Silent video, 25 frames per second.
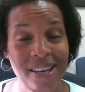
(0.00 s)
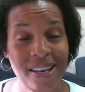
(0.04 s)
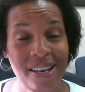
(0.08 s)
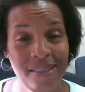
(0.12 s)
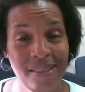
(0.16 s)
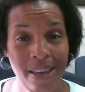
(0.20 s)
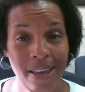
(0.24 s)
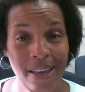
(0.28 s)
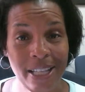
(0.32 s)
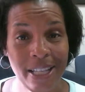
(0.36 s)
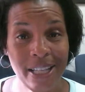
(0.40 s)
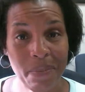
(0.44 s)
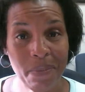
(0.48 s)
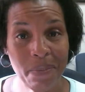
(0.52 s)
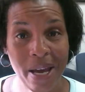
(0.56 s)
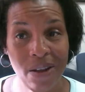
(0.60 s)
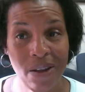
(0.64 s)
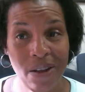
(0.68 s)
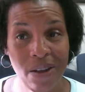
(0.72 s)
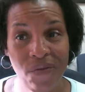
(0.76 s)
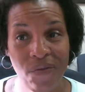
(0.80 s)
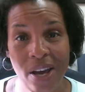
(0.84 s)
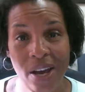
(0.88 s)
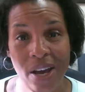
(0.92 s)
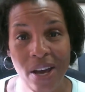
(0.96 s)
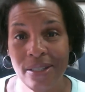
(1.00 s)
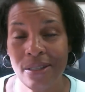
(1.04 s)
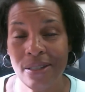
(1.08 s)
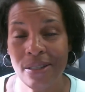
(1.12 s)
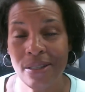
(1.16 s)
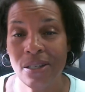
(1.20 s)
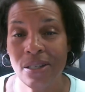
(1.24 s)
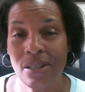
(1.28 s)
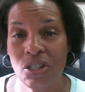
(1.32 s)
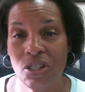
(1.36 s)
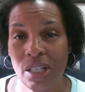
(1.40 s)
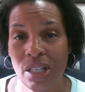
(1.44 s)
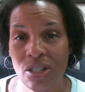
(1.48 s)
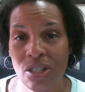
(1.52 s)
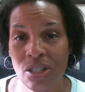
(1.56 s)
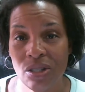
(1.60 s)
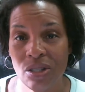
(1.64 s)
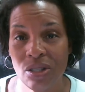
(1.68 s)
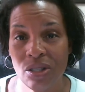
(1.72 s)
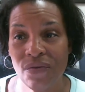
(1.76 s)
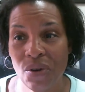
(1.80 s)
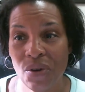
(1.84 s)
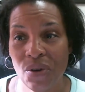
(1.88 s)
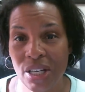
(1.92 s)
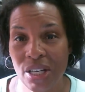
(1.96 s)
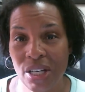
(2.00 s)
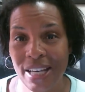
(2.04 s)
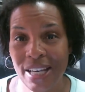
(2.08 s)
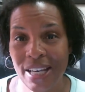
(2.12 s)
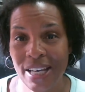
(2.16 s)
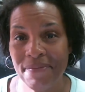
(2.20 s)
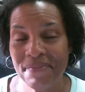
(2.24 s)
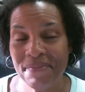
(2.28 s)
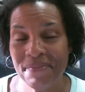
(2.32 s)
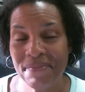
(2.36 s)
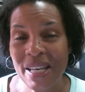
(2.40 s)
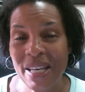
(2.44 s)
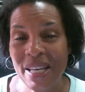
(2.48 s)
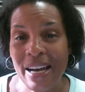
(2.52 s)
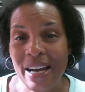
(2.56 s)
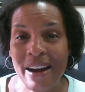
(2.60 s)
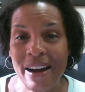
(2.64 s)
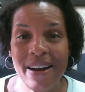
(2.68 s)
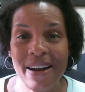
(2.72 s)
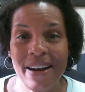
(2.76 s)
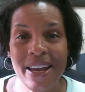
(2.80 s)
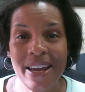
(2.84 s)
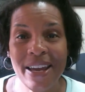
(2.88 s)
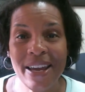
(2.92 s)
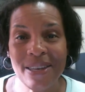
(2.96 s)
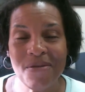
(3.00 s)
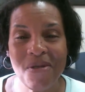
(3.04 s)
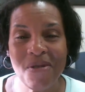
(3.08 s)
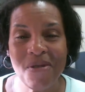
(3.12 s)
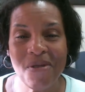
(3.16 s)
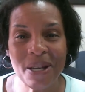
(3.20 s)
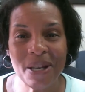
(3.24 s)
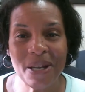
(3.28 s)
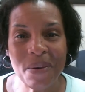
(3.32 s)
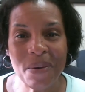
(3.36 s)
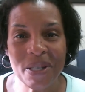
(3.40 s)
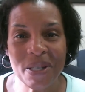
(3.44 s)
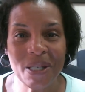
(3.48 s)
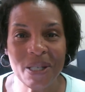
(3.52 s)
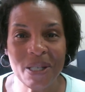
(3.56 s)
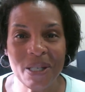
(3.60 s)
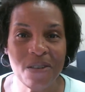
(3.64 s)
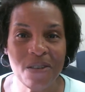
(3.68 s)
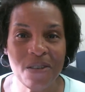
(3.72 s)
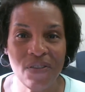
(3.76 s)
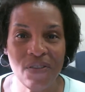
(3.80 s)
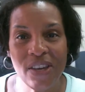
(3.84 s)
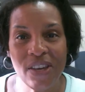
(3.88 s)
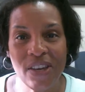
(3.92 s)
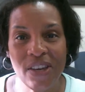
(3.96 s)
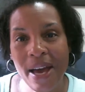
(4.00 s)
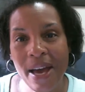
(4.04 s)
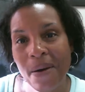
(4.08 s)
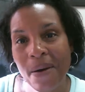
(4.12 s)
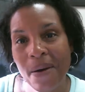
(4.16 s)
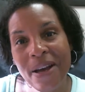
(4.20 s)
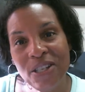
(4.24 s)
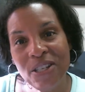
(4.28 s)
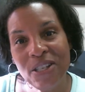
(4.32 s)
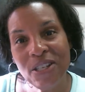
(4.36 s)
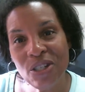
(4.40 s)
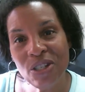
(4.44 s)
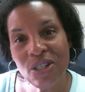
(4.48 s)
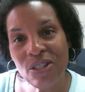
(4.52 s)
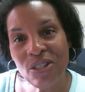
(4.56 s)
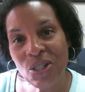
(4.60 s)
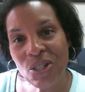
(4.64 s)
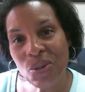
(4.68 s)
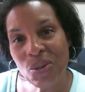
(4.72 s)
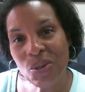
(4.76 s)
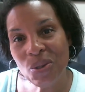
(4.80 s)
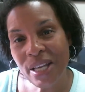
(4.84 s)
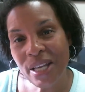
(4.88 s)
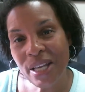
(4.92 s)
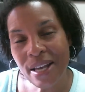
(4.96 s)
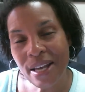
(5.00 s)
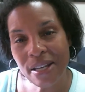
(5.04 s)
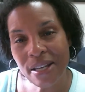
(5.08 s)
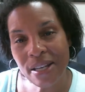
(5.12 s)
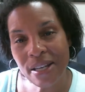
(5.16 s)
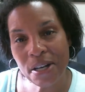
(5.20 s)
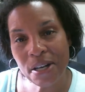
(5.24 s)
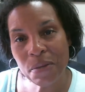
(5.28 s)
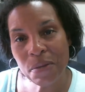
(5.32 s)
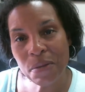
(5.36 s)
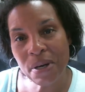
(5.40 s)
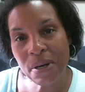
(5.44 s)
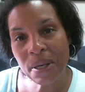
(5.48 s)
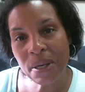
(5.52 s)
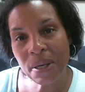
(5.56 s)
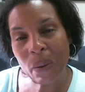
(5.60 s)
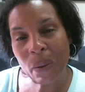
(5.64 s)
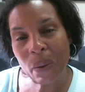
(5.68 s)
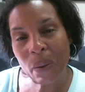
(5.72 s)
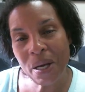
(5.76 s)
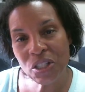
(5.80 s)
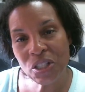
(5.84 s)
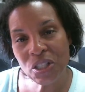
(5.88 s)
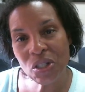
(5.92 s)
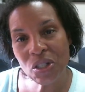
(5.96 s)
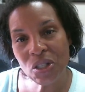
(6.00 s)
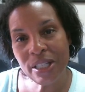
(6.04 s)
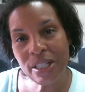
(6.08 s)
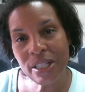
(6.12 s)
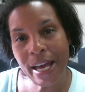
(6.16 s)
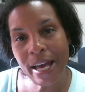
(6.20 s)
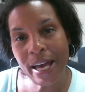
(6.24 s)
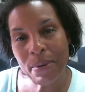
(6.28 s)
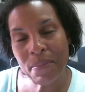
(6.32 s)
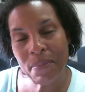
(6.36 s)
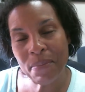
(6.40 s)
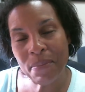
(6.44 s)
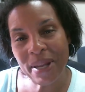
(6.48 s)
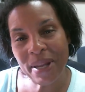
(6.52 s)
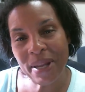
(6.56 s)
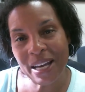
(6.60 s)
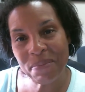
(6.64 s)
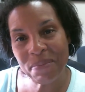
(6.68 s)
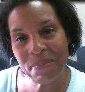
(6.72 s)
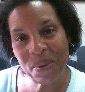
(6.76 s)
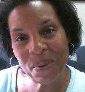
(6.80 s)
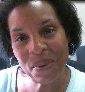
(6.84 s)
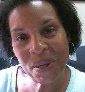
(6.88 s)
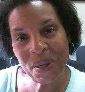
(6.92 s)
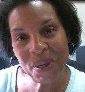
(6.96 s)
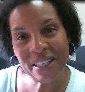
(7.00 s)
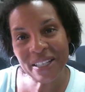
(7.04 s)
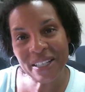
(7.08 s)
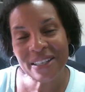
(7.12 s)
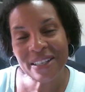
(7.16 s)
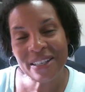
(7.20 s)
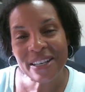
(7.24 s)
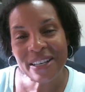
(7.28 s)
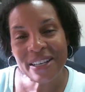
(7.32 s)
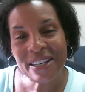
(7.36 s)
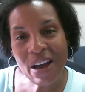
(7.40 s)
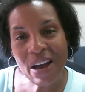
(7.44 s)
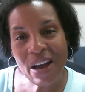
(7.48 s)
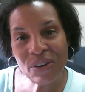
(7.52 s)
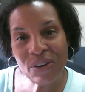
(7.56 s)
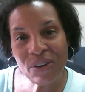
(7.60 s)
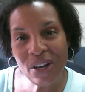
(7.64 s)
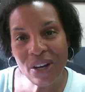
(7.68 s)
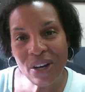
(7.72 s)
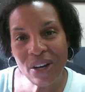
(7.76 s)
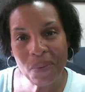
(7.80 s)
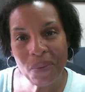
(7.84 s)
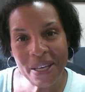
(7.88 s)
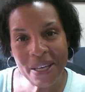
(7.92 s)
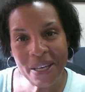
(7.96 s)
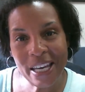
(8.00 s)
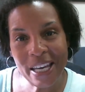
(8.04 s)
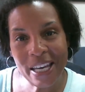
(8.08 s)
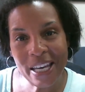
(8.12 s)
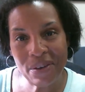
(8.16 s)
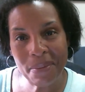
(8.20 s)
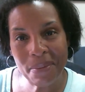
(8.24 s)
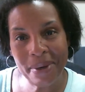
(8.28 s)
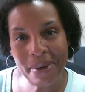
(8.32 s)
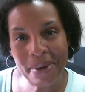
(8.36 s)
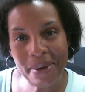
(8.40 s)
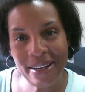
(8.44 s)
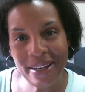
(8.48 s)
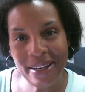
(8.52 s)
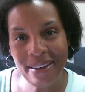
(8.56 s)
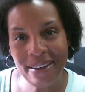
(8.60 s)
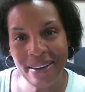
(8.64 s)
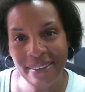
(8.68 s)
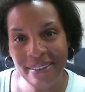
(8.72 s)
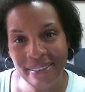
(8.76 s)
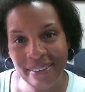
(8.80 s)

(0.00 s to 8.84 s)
That's my advice and suggestion for you. All right, you all know what to do. If you've got questions, use Ask Dr. Barn, a question tab in Blackboard. Have a great week, everybody.